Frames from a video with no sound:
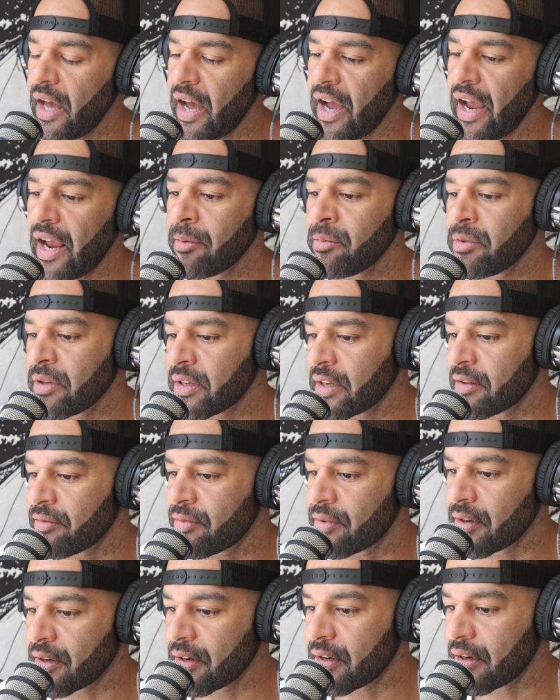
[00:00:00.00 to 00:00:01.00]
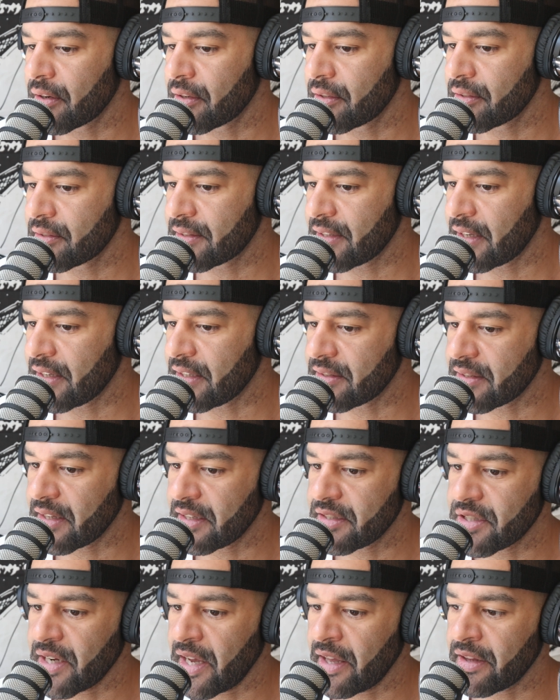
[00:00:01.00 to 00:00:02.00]
I am looking for studies
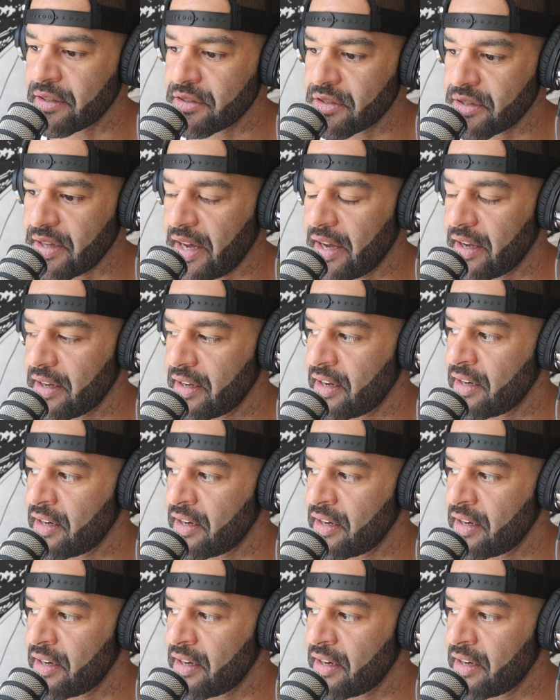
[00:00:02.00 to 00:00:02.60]
that challenge that.